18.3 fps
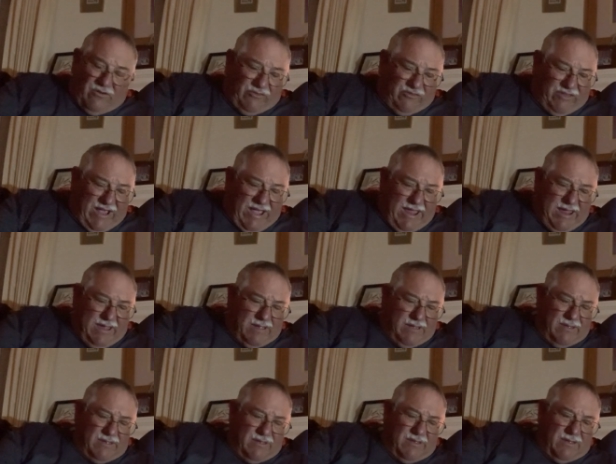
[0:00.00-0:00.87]
say?
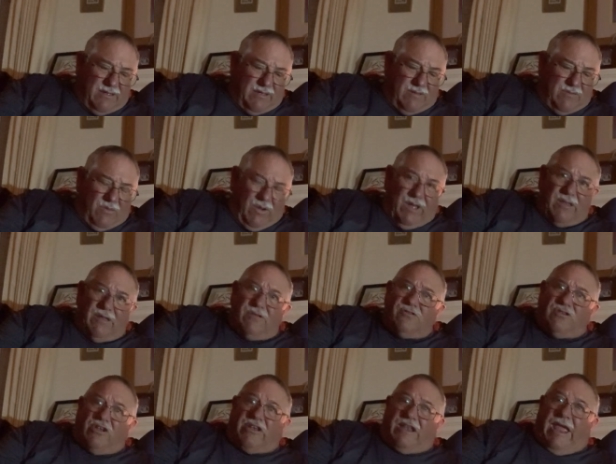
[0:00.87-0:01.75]

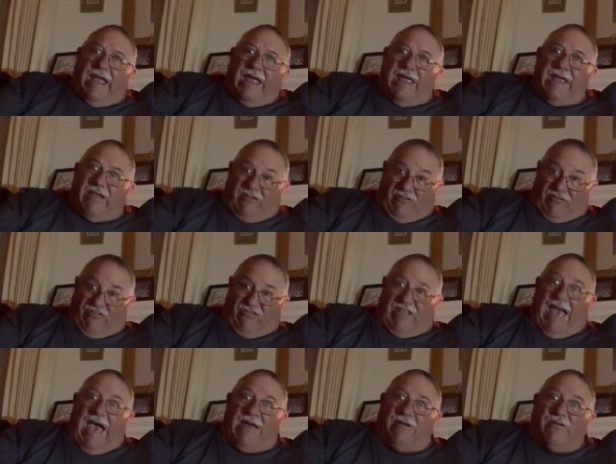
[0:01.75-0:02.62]
What, today is
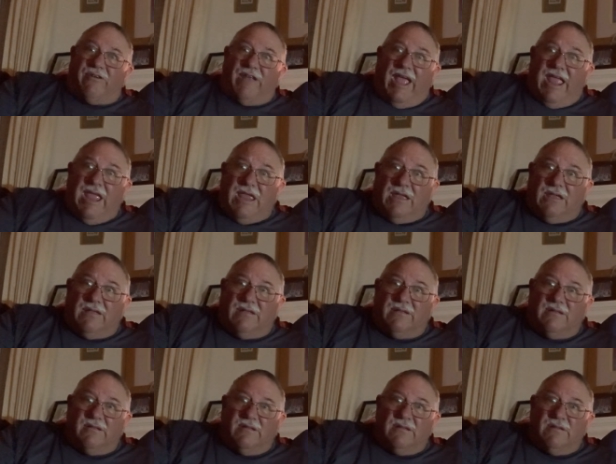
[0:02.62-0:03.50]
Saturday?
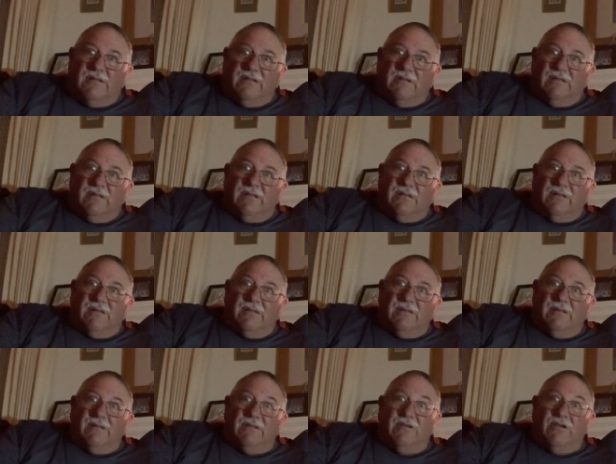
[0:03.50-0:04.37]

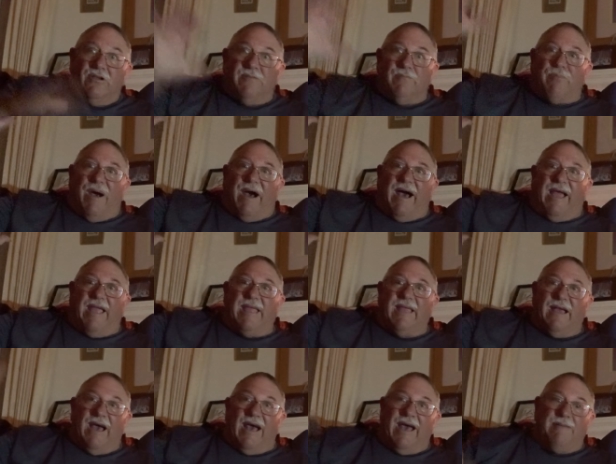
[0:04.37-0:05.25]
Goodbye,
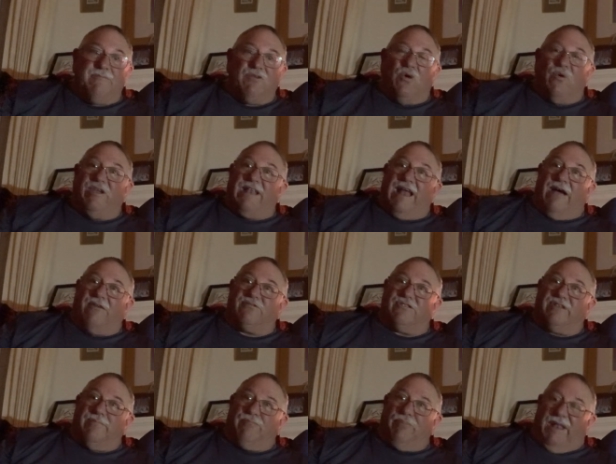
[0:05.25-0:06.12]
I'm going
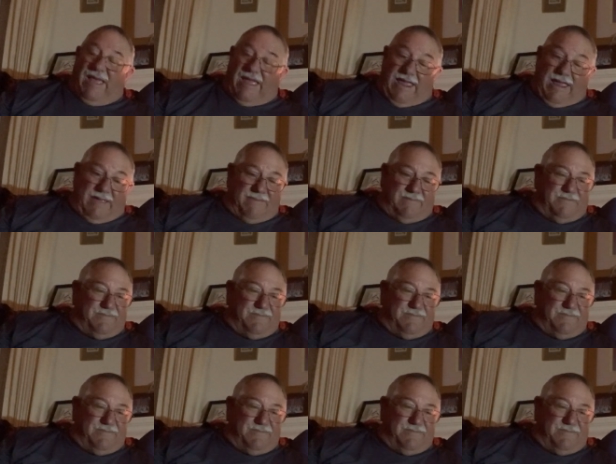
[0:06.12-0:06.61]
out to play.